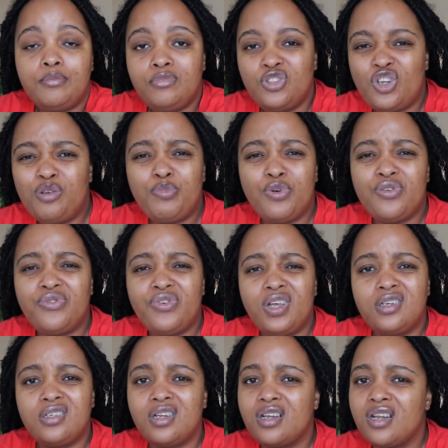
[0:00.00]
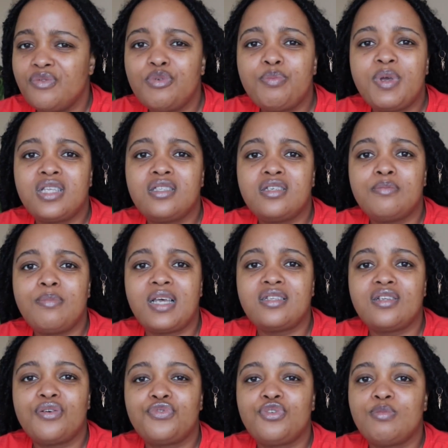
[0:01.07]
Not perfect, never painted
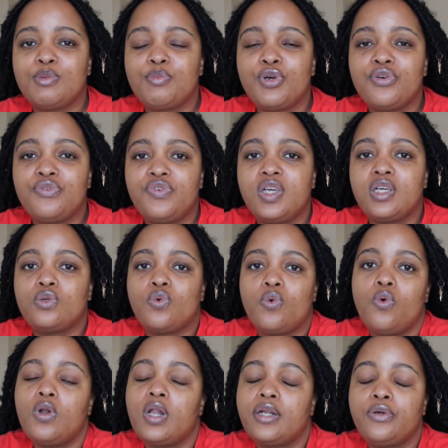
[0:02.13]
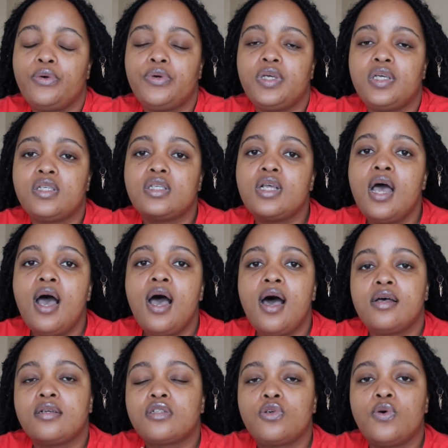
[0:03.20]
myself to be perfect. All I know is
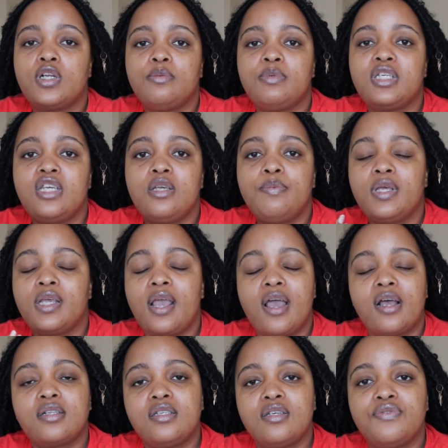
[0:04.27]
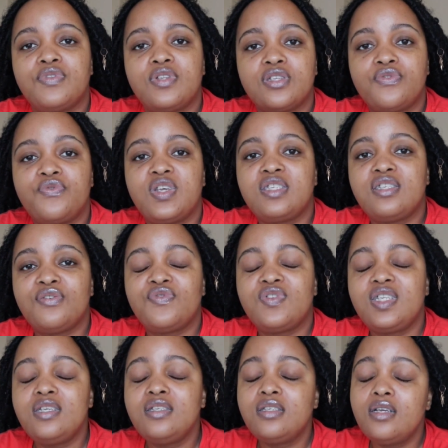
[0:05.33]
I still want to be keeping active this festive
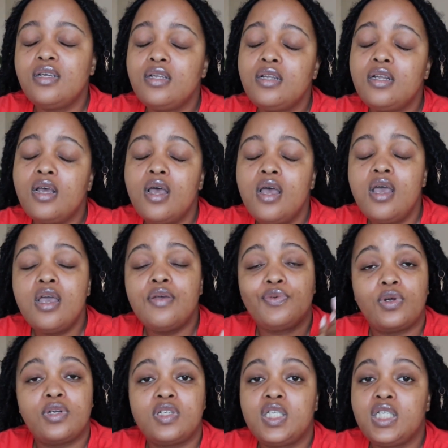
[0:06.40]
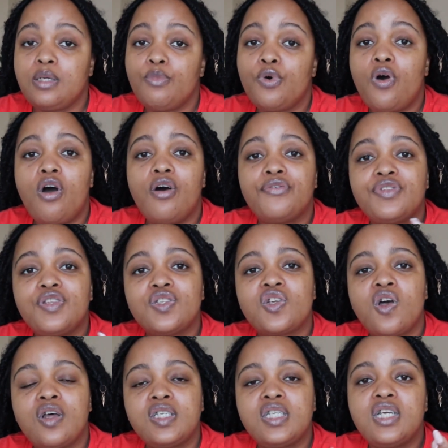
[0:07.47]
season. If you want to see more of this
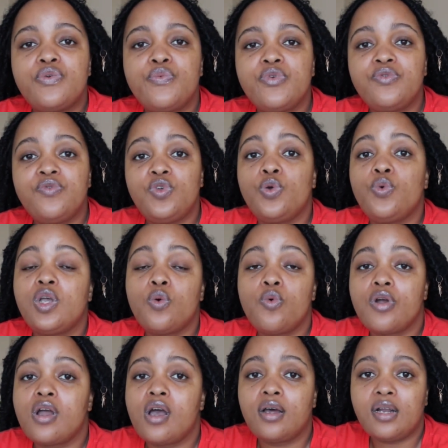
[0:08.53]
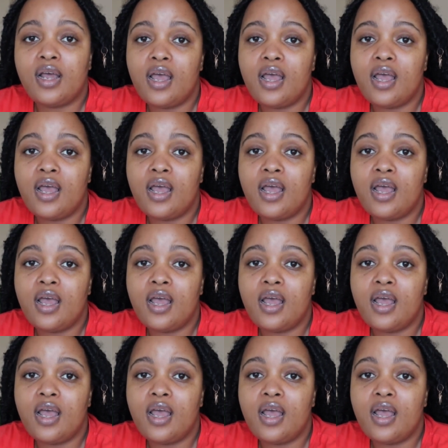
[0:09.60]
content, reviewing workout